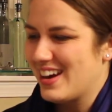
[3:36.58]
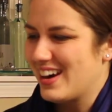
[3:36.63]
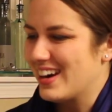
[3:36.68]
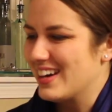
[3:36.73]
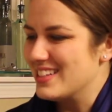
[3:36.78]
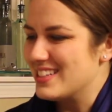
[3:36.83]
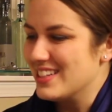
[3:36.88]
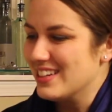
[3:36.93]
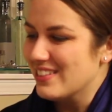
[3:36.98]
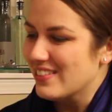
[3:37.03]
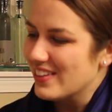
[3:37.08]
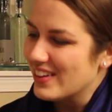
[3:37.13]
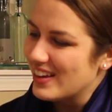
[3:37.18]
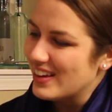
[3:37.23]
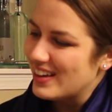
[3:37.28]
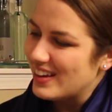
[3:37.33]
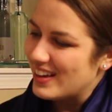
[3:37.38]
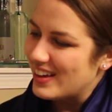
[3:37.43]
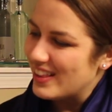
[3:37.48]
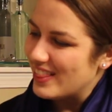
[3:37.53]
Alright, so
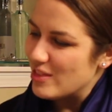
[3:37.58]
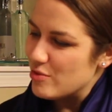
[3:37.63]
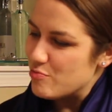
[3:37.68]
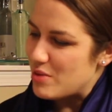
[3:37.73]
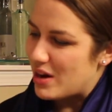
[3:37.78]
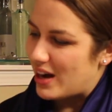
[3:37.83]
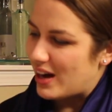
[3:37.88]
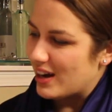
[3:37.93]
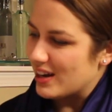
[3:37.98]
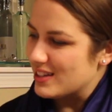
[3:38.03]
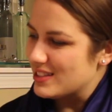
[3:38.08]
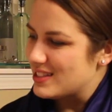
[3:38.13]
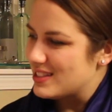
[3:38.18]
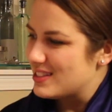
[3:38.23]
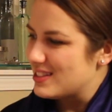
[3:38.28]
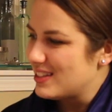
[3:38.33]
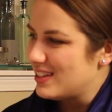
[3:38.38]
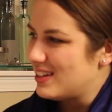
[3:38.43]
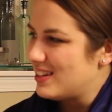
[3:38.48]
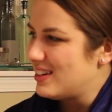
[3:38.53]
in the
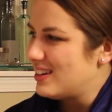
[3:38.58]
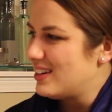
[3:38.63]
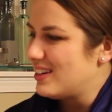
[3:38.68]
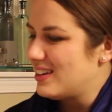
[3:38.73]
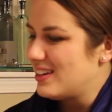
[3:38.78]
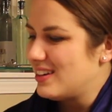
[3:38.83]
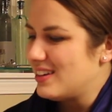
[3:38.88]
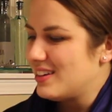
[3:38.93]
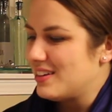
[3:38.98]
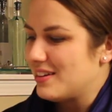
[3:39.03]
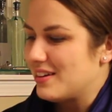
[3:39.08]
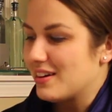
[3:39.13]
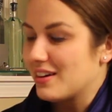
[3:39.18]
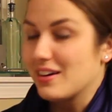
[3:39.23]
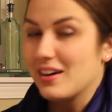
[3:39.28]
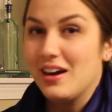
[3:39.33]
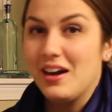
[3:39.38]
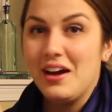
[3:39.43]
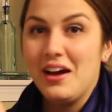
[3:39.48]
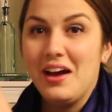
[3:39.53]
box.
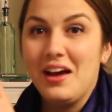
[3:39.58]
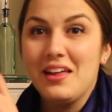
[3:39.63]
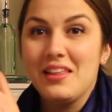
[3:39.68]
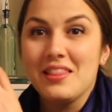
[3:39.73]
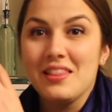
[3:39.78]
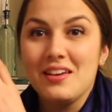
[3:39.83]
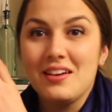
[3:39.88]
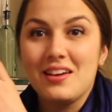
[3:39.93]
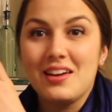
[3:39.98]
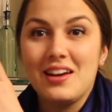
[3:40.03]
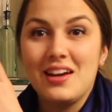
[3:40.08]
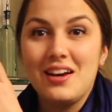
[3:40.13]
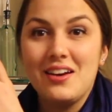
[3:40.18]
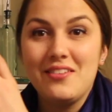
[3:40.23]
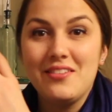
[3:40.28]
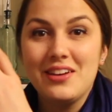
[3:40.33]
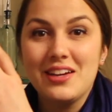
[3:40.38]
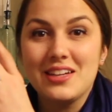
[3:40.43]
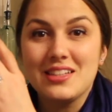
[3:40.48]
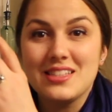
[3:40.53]
Alright, look at
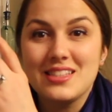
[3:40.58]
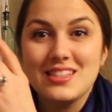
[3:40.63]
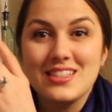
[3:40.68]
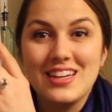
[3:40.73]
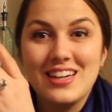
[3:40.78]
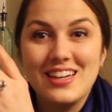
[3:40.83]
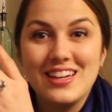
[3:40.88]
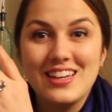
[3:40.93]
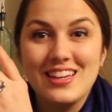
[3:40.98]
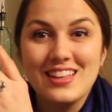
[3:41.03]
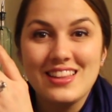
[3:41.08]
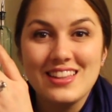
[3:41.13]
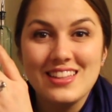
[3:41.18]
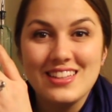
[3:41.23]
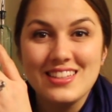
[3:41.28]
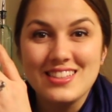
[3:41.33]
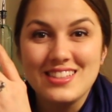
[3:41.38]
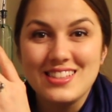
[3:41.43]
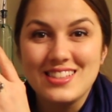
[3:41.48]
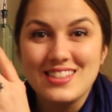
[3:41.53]
how exciting
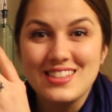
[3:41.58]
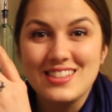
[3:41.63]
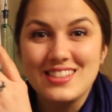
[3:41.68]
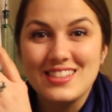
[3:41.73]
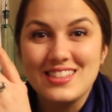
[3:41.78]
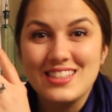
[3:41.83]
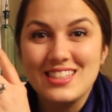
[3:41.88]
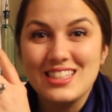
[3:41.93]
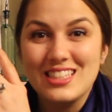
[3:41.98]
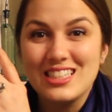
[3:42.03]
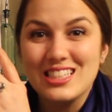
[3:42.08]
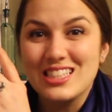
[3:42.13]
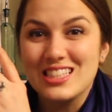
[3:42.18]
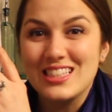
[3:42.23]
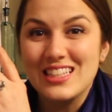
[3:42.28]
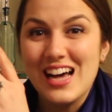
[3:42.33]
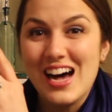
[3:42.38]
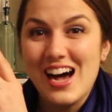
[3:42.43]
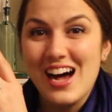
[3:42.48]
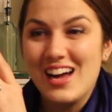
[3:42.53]
this is
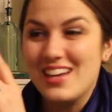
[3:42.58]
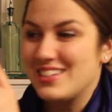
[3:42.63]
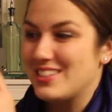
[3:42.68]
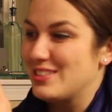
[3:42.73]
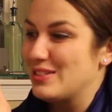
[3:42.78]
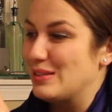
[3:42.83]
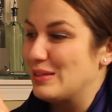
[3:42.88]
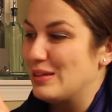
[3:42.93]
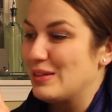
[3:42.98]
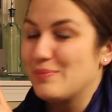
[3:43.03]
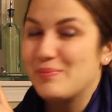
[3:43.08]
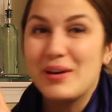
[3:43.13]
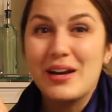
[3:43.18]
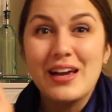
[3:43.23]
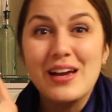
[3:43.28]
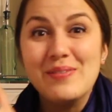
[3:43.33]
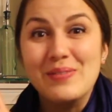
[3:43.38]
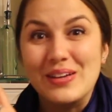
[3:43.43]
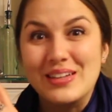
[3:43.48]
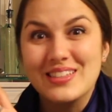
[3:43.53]
not but I
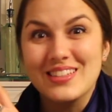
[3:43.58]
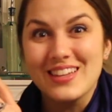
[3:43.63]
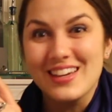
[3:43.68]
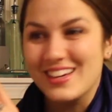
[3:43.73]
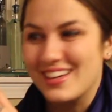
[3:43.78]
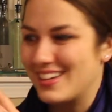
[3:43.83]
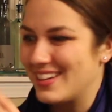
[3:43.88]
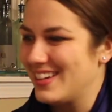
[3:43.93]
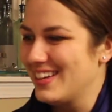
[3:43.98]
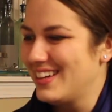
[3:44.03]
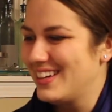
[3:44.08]
am excited.